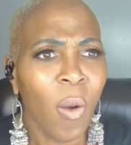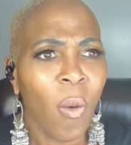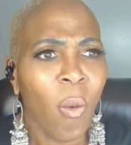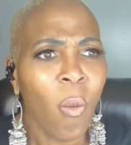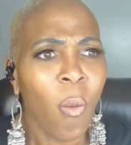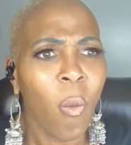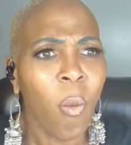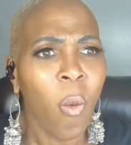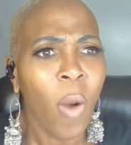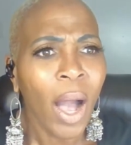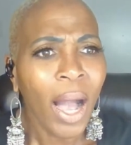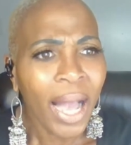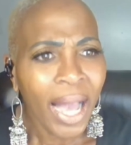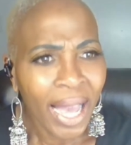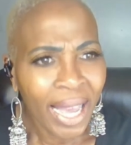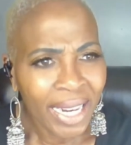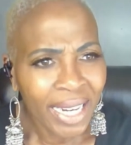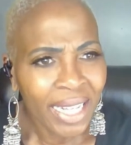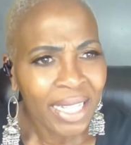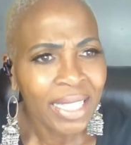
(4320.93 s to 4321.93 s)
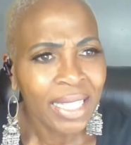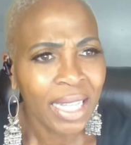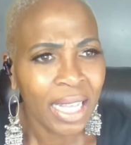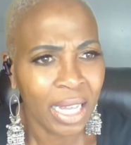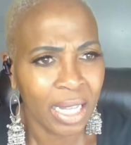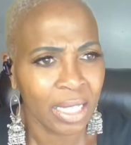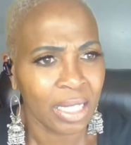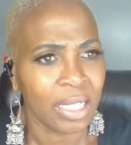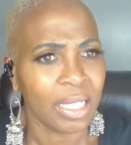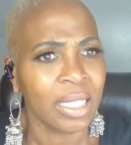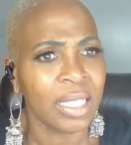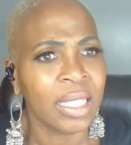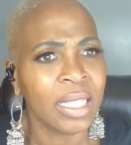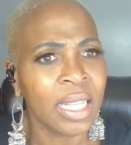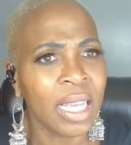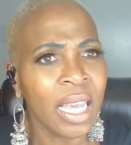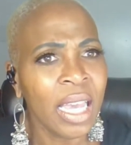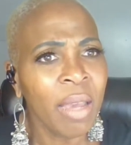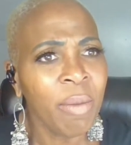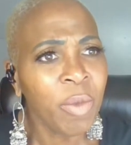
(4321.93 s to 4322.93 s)
What kind of sex
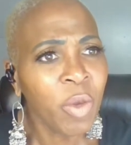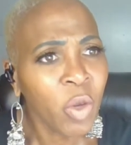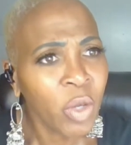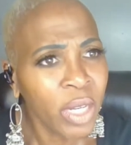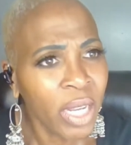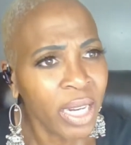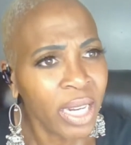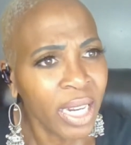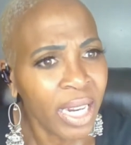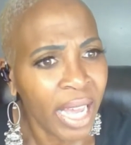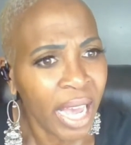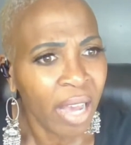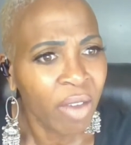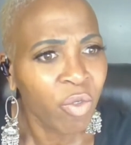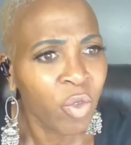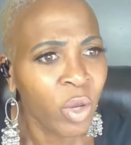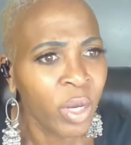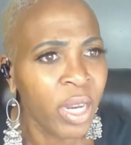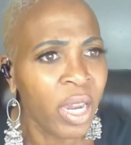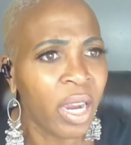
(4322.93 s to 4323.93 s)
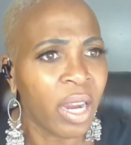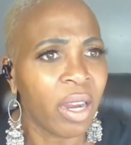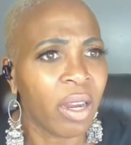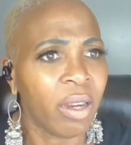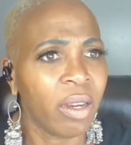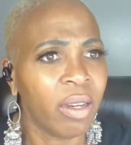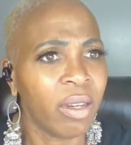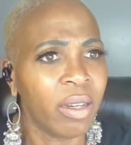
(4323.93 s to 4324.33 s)
him could I did have with her